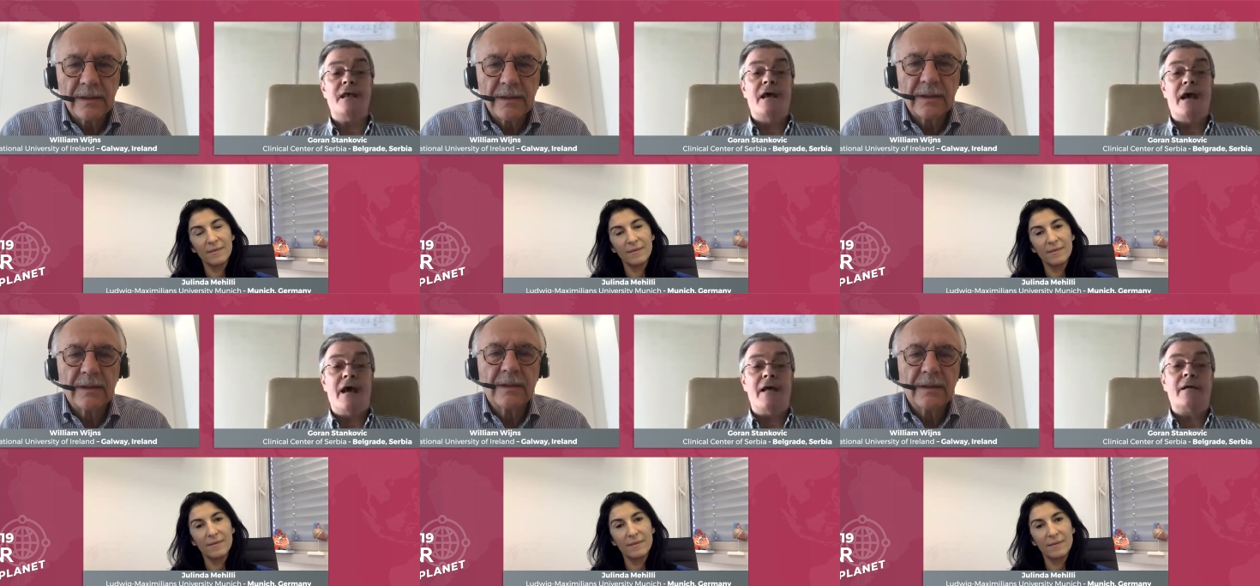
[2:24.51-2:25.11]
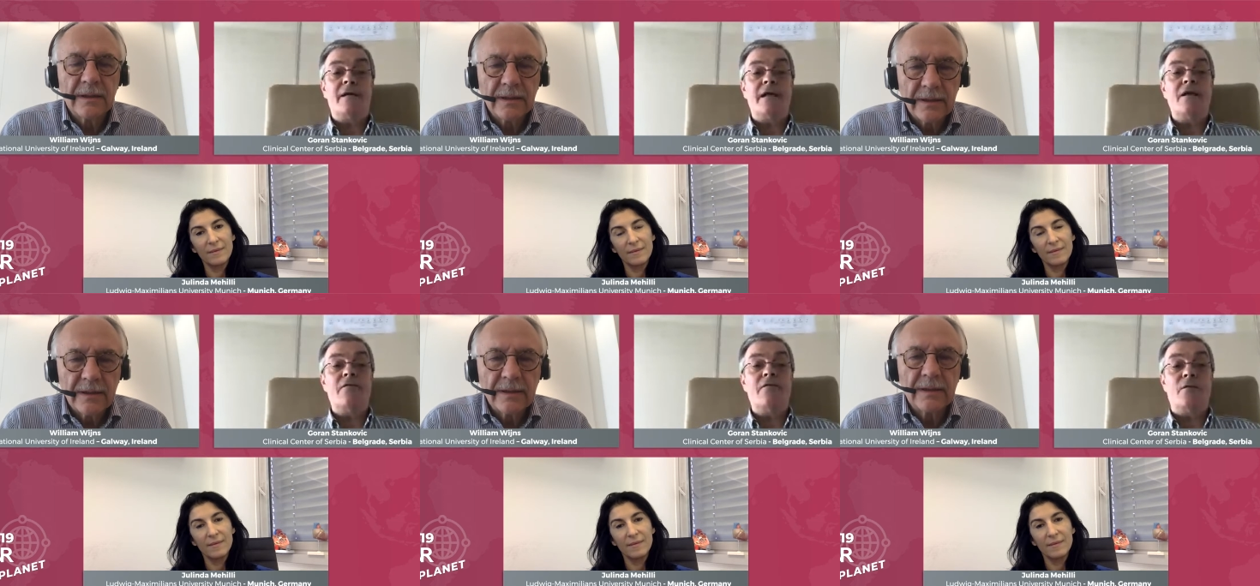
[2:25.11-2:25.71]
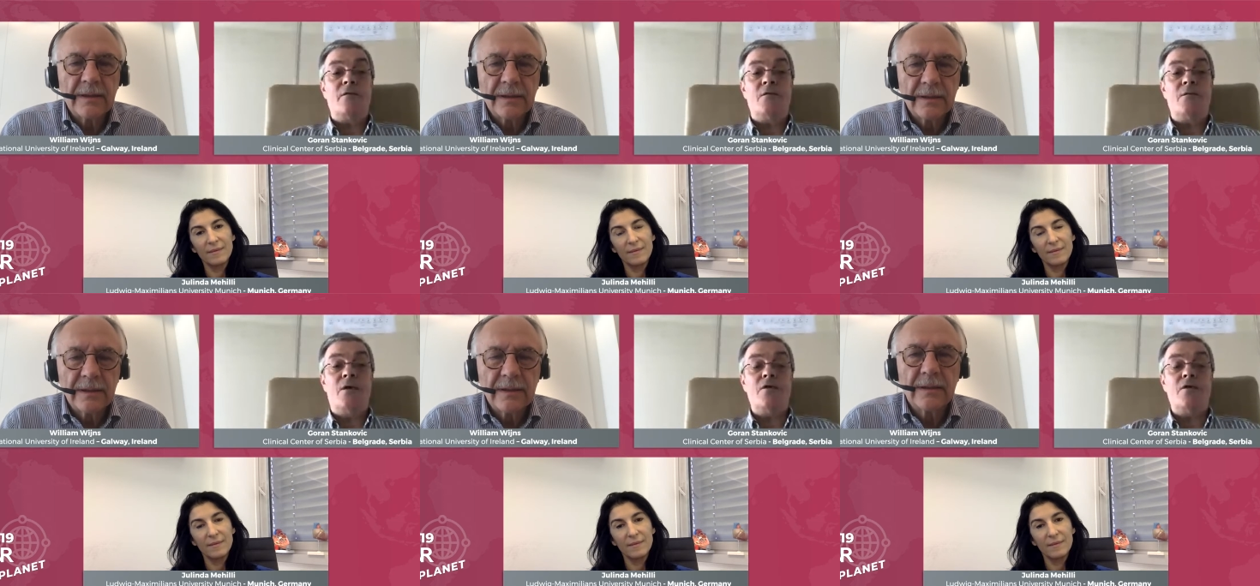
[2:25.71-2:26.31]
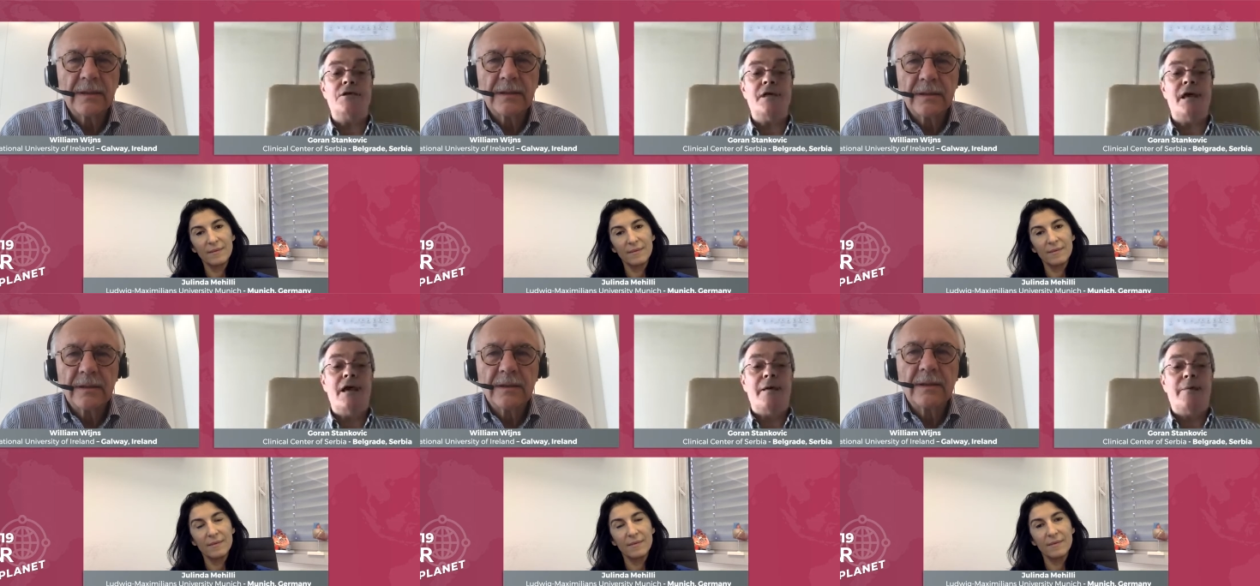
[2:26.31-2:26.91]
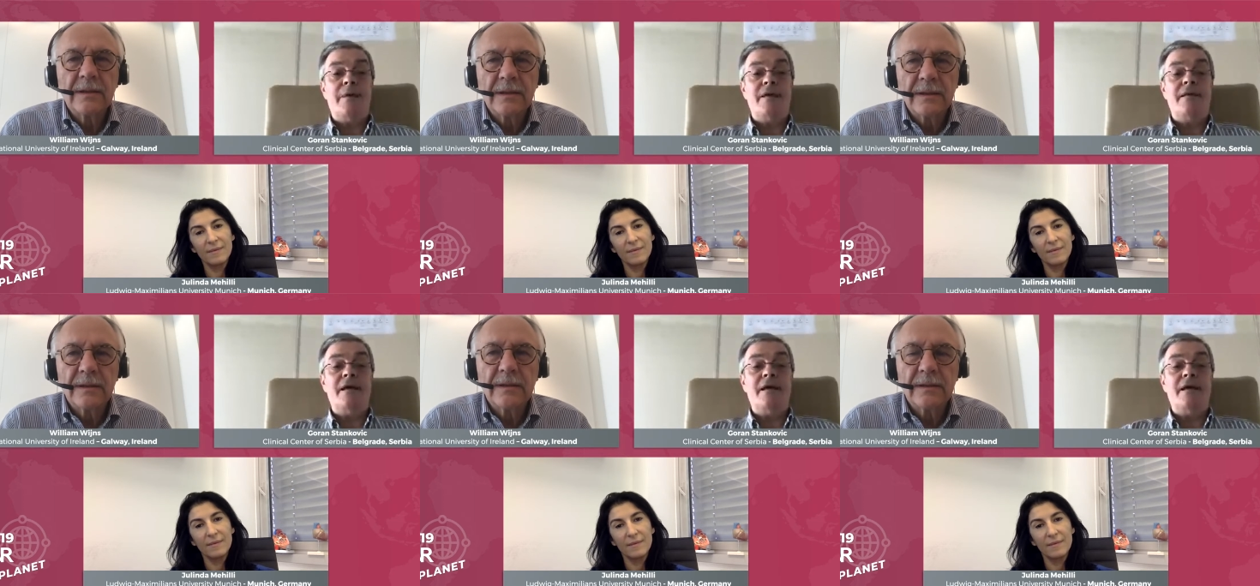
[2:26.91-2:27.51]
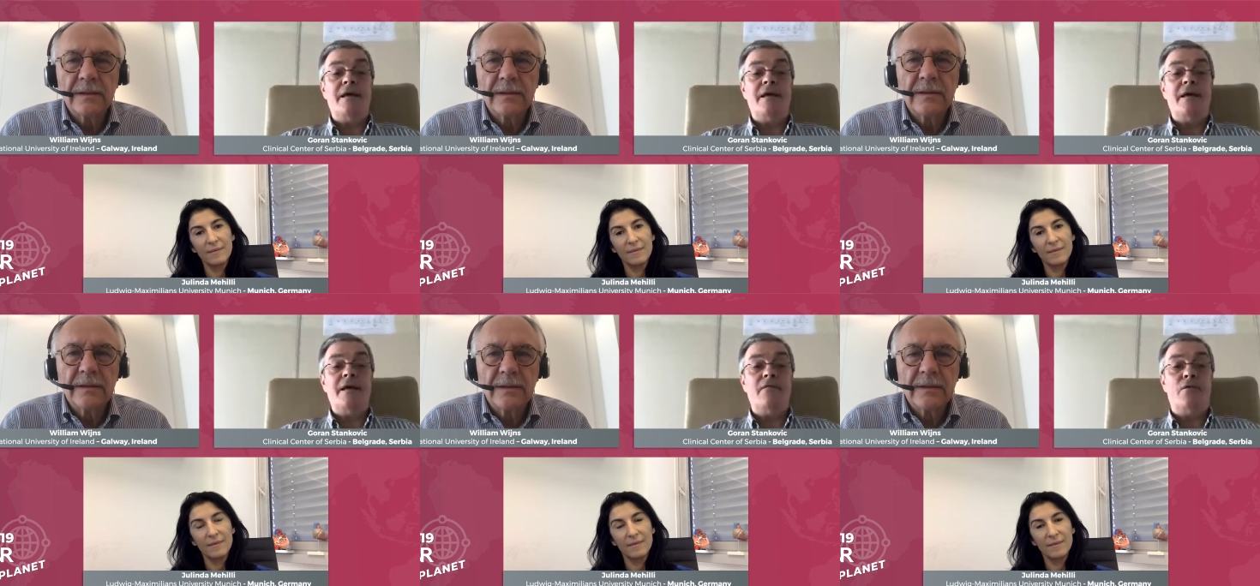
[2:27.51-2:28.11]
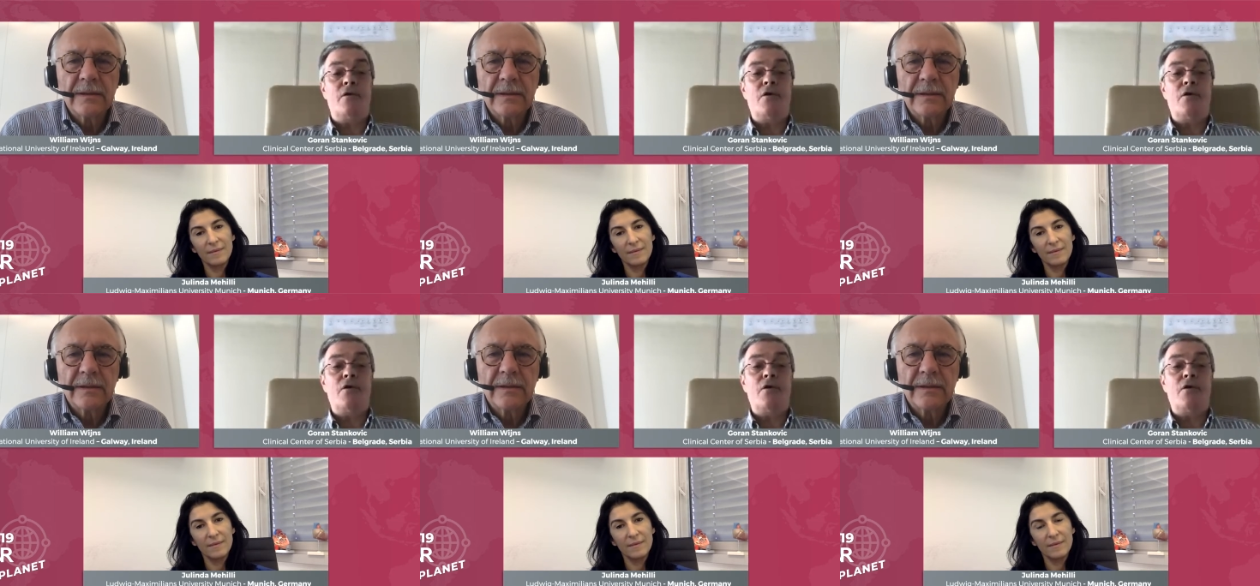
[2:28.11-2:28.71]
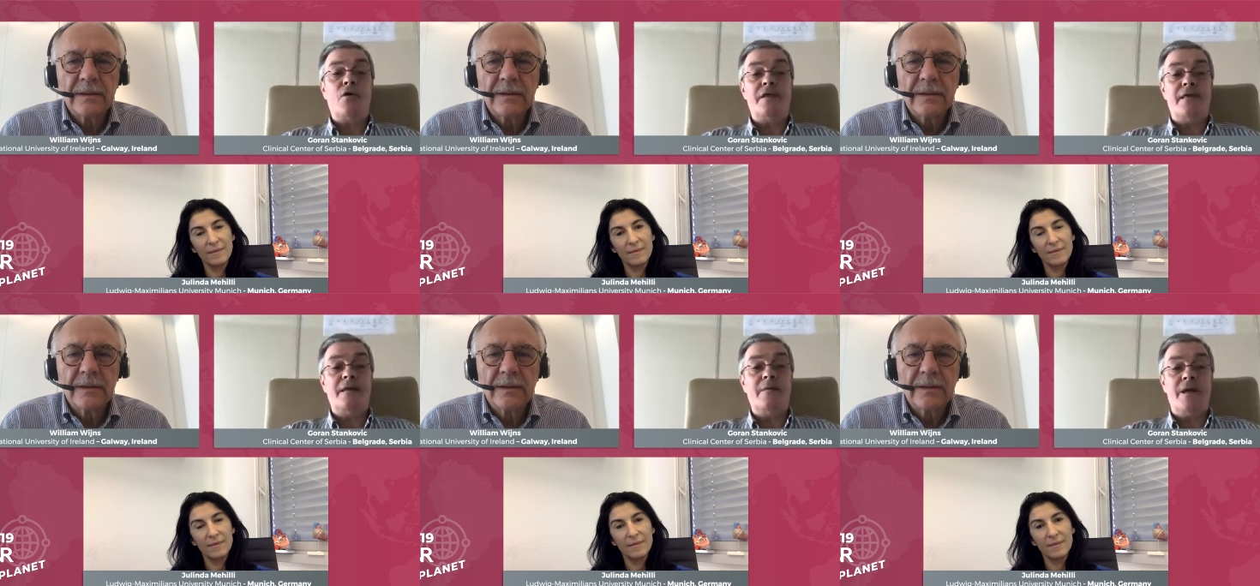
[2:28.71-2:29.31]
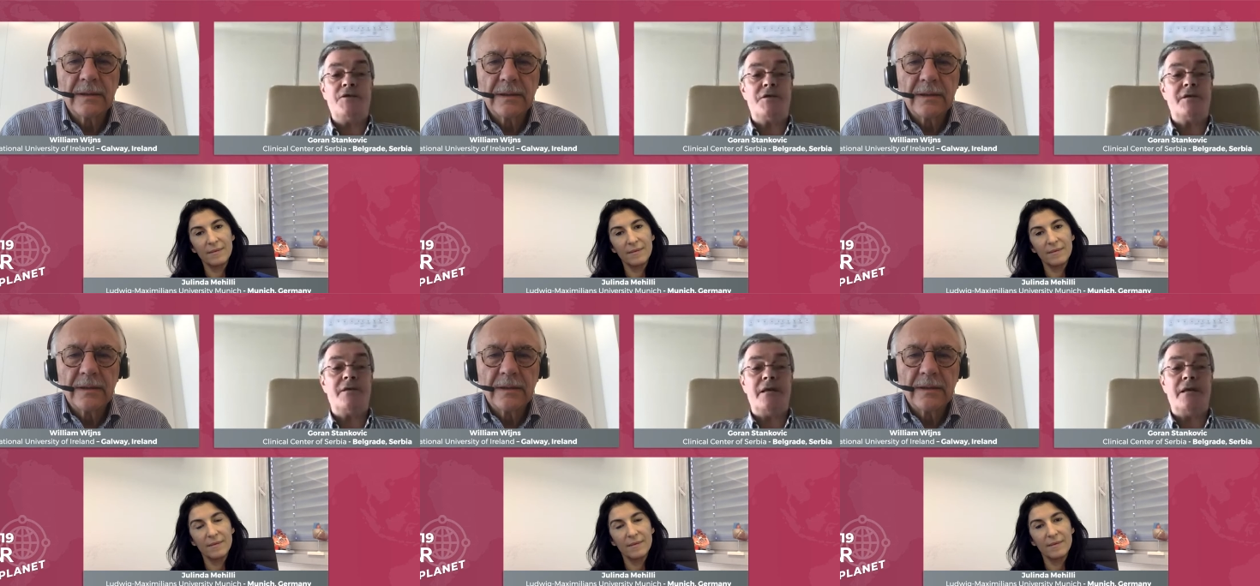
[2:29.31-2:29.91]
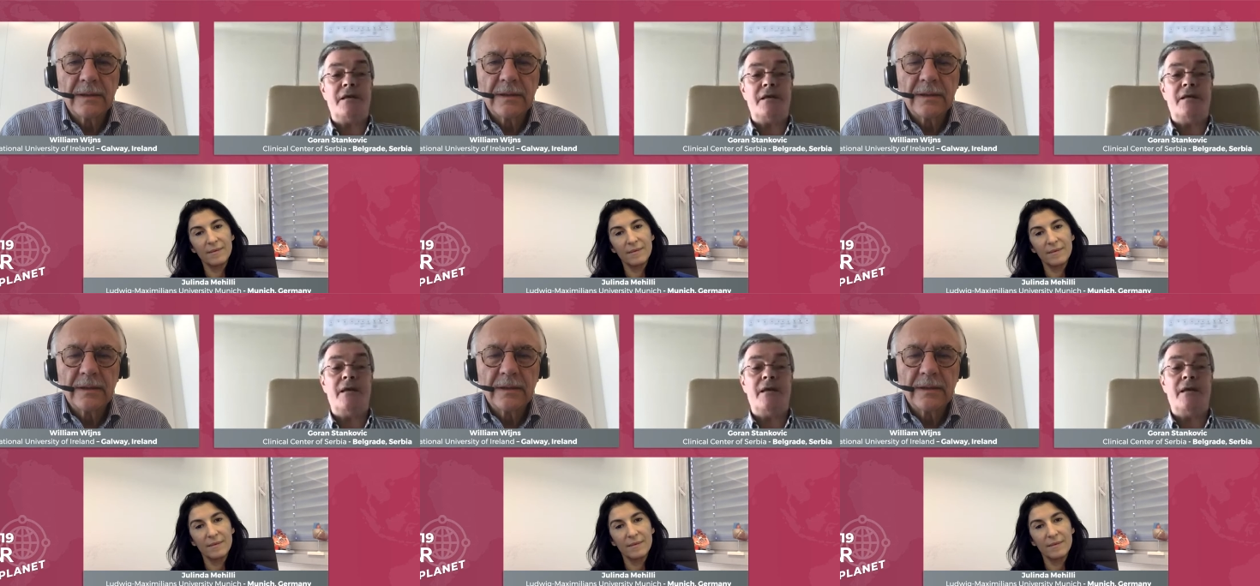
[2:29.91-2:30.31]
Speaker 1: and clinic for pulmonology being dedicated for COVID-19 patient treatment